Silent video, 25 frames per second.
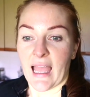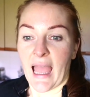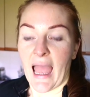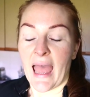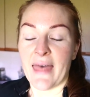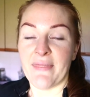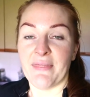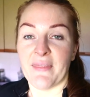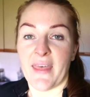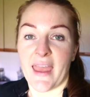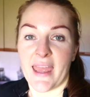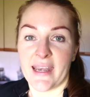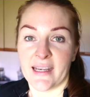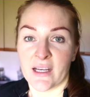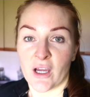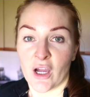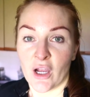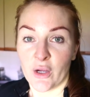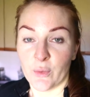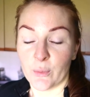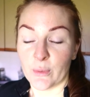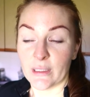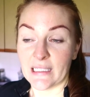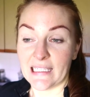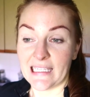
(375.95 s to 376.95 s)
and then
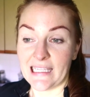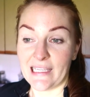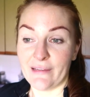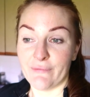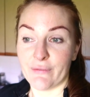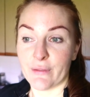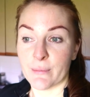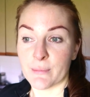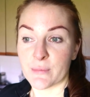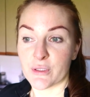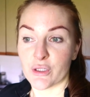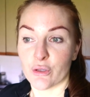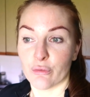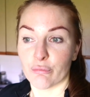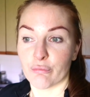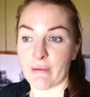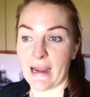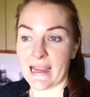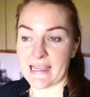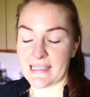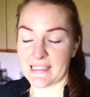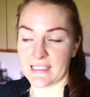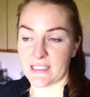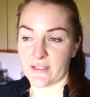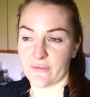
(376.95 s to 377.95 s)
I will leave them to
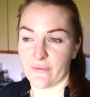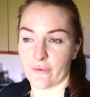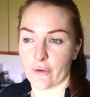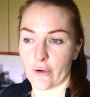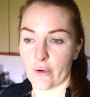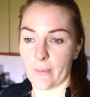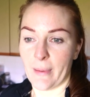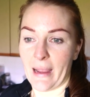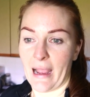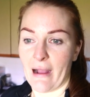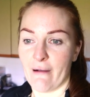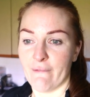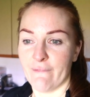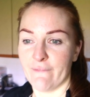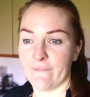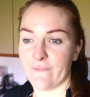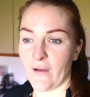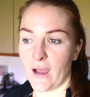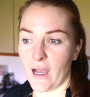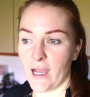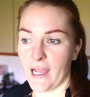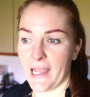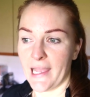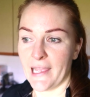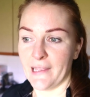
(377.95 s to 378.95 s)
rest for about
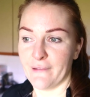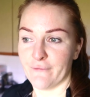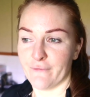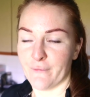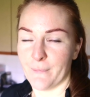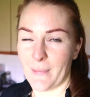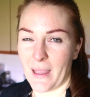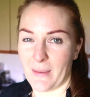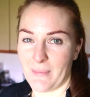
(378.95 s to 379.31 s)
5,